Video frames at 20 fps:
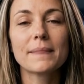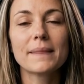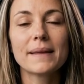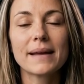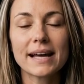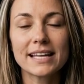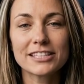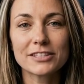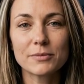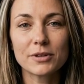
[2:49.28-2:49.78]

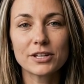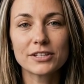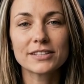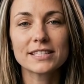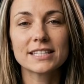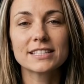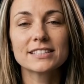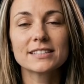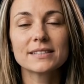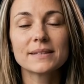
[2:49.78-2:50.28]
Let's build
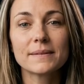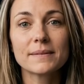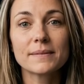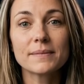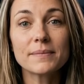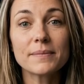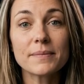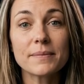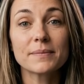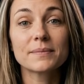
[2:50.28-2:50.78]
this.
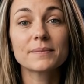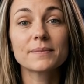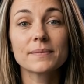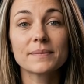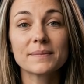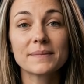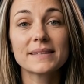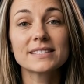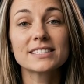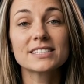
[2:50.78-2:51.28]

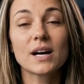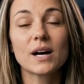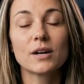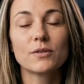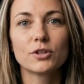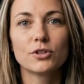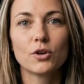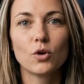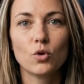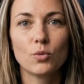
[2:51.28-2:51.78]
Start
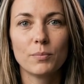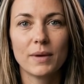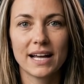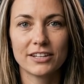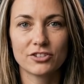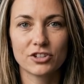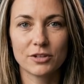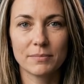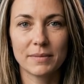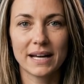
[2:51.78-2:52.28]
with who
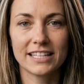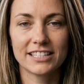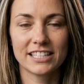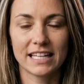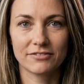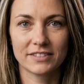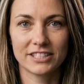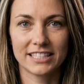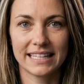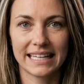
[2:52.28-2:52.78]
Patrick
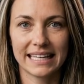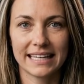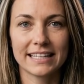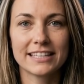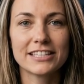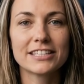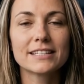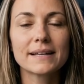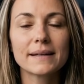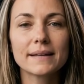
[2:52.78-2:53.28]
Bet-David
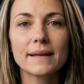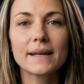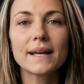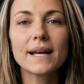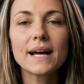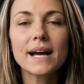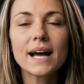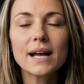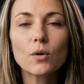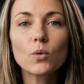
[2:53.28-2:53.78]
is
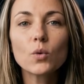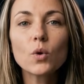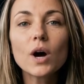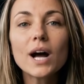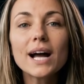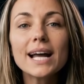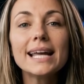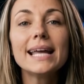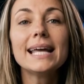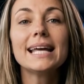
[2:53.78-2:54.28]
and
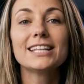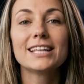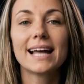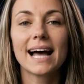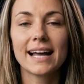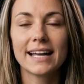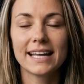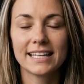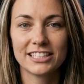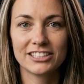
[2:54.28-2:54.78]
why his
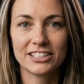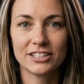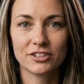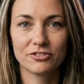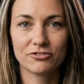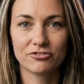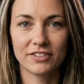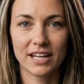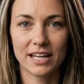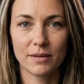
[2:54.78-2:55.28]
analytical
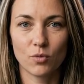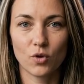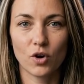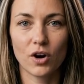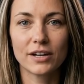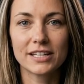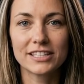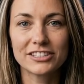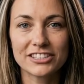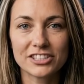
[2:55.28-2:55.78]

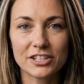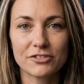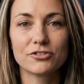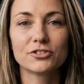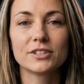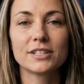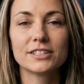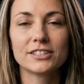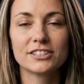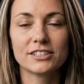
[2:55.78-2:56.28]
framework is
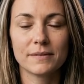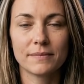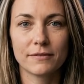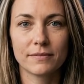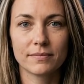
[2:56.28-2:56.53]
different.